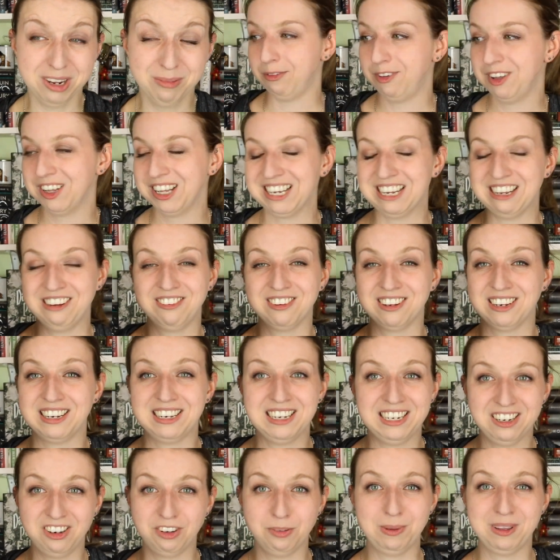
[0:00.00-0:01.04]
I feel like it didn't
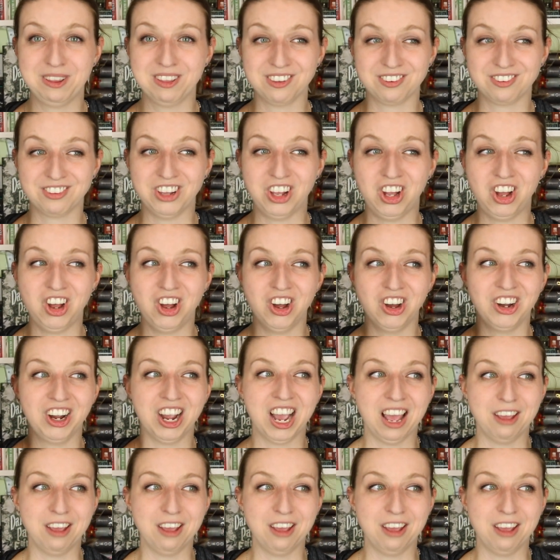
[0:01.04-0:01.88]
need to be this long.